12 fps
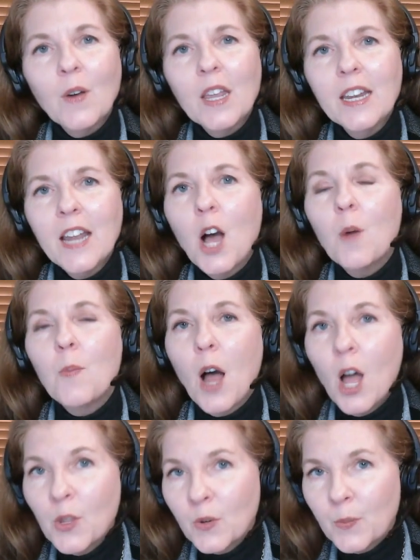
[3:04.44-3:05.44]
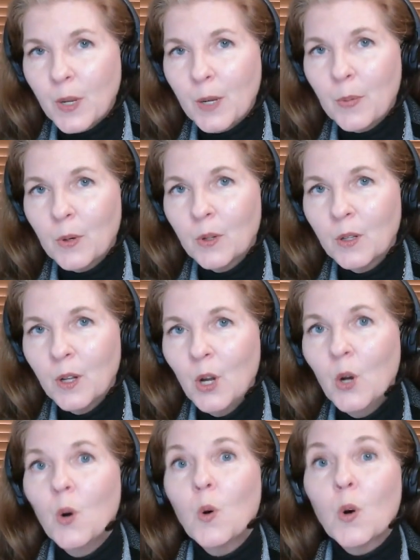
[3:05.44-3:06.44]
can it help other people
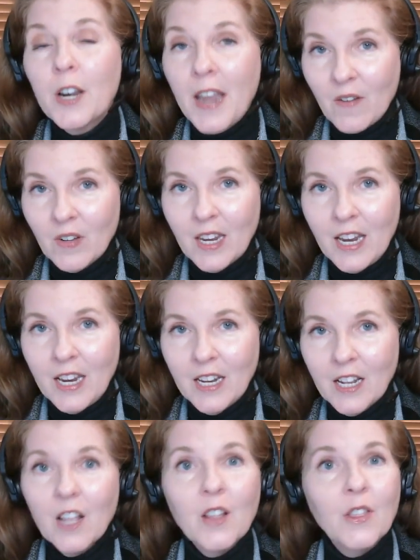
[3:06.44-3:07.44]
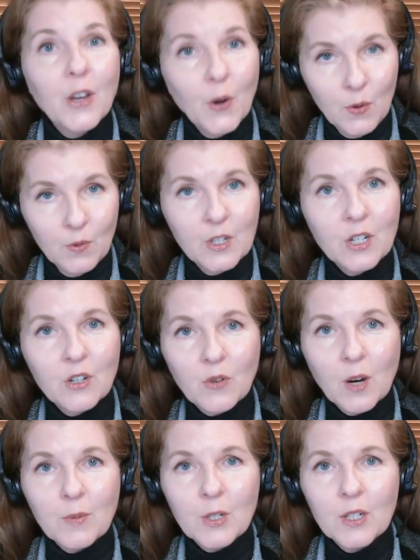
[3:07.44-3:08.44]
who are navigating their own
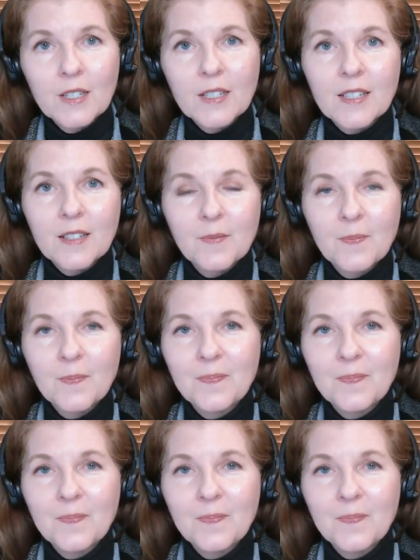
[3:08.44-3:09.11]
disruptions?